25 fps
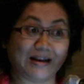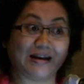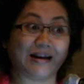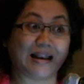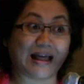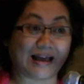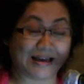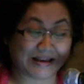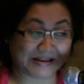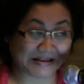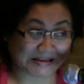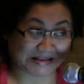a
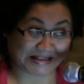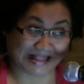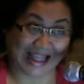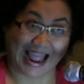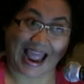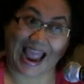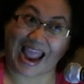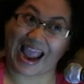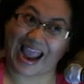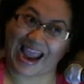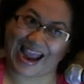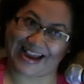lion's
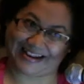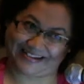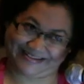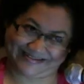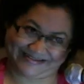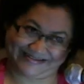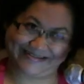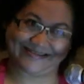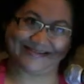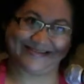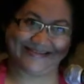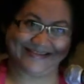den,
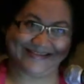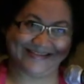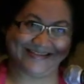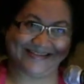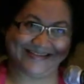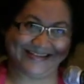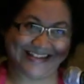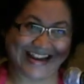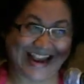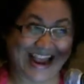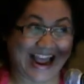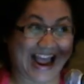
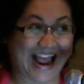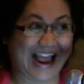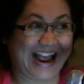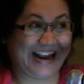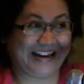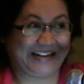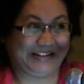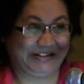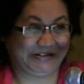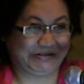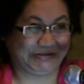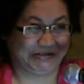
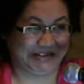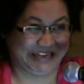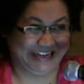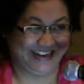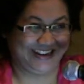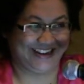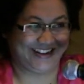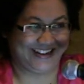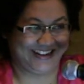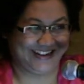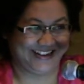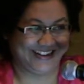
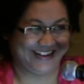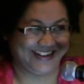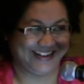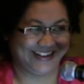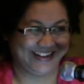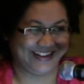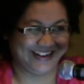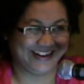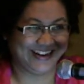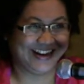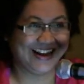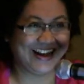actually.
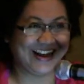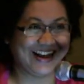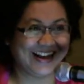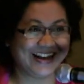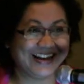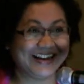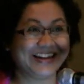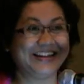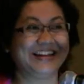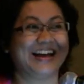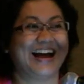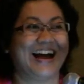
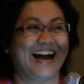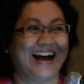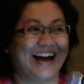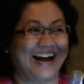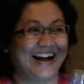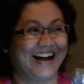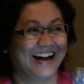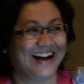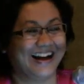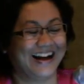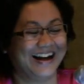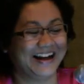Yeah.
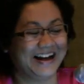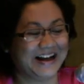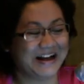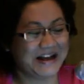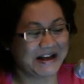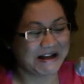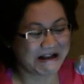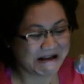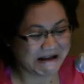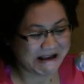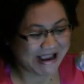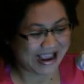
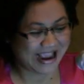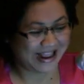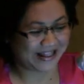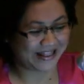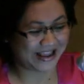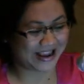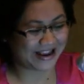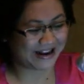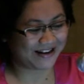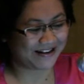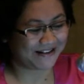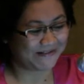And
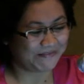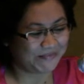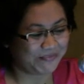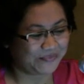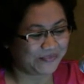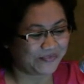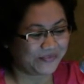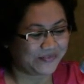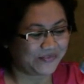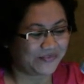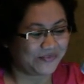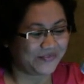then
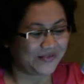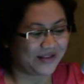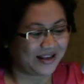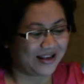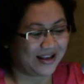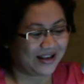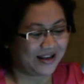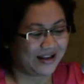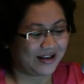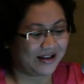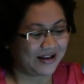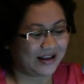
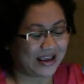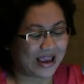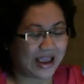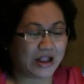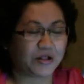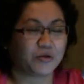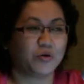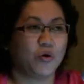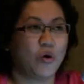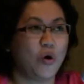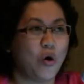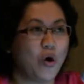
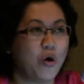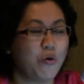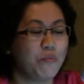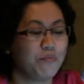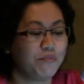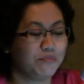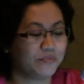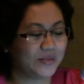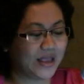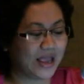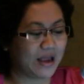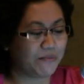at
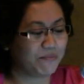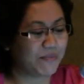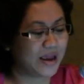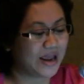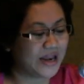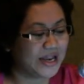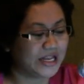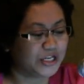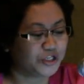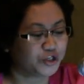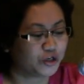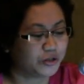home, there are
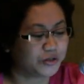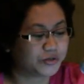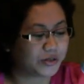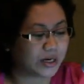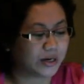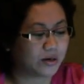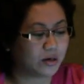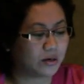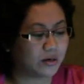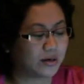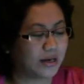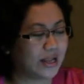many
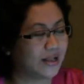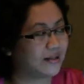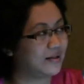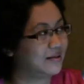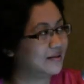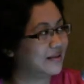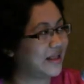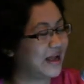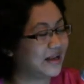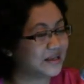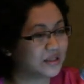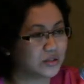children
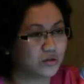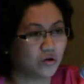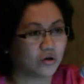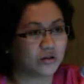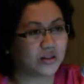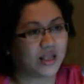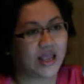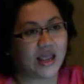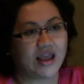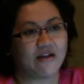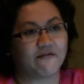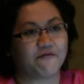that does
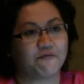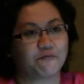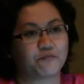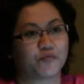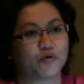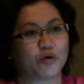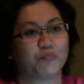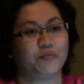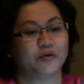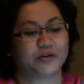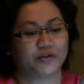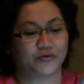not have
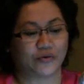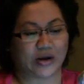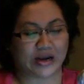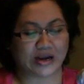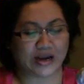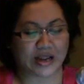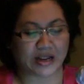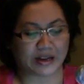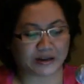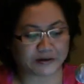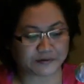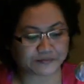proper
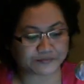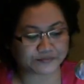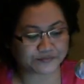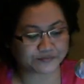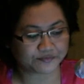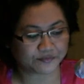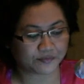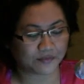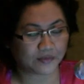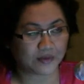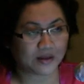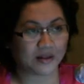training.
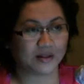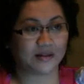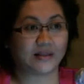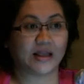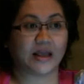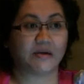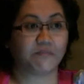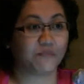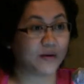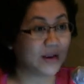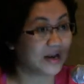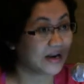
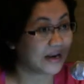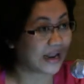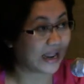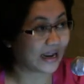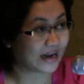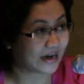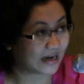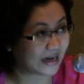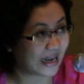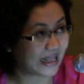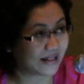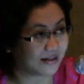They're being
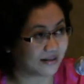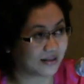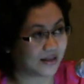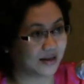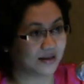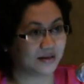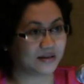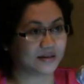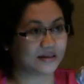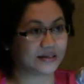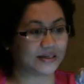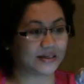neglected.